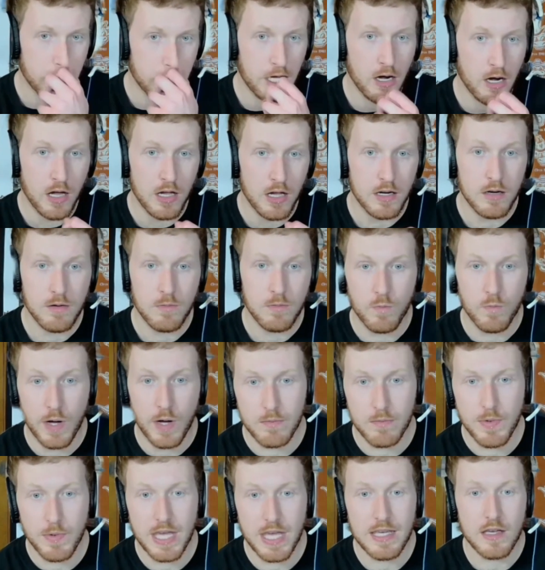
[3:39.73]
And on
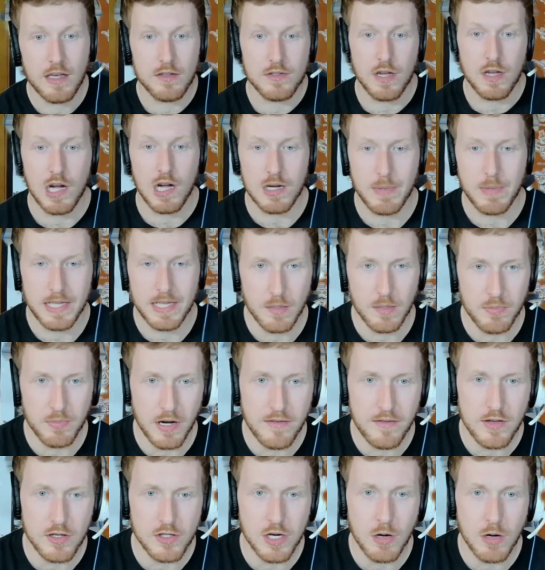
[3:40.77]
when we talk about the
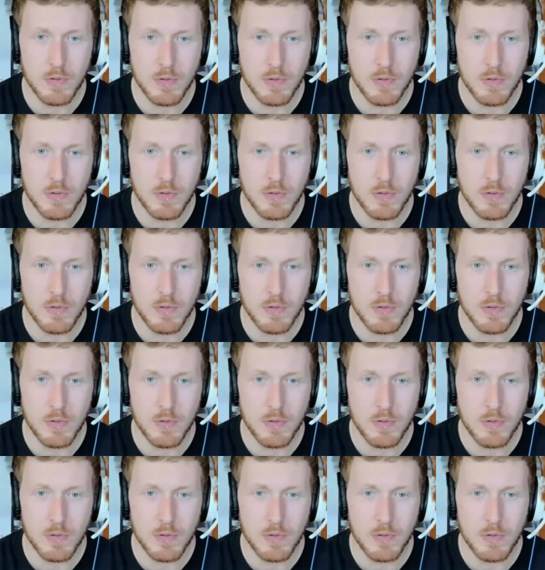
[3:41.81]
preview show